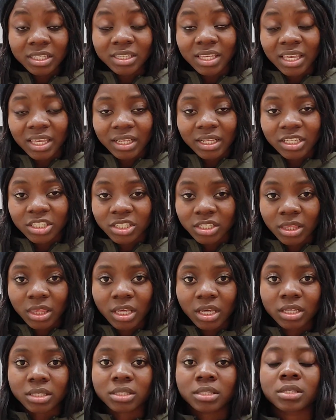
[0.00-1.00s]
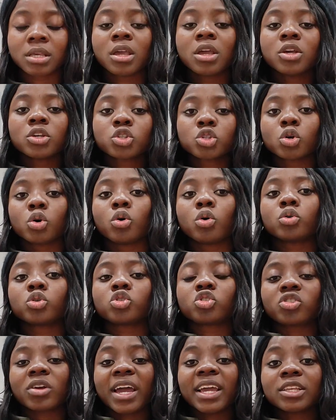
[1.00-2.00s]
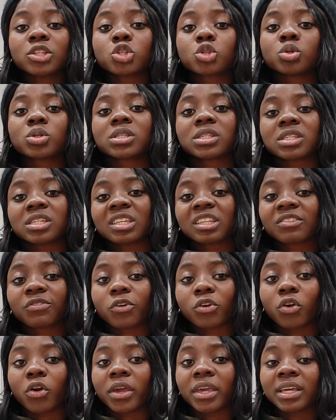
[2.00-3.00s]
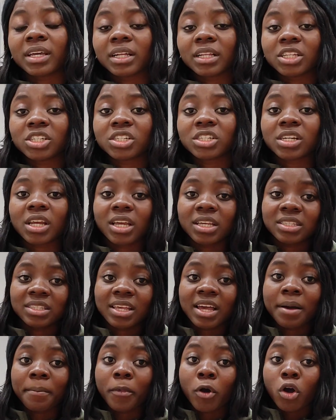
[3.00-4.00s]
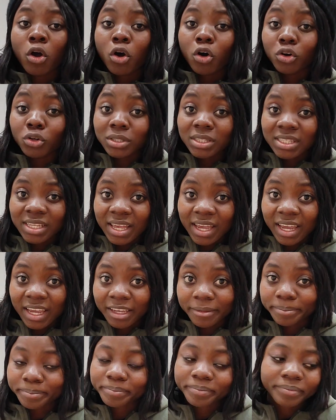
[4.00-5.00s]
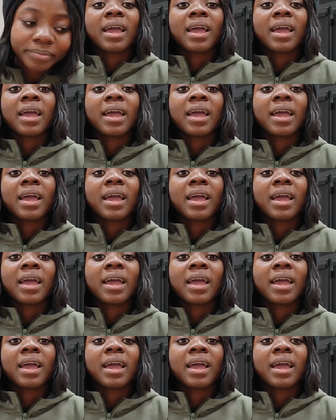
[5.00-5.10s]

English tests. So try to sit for your English exam on time.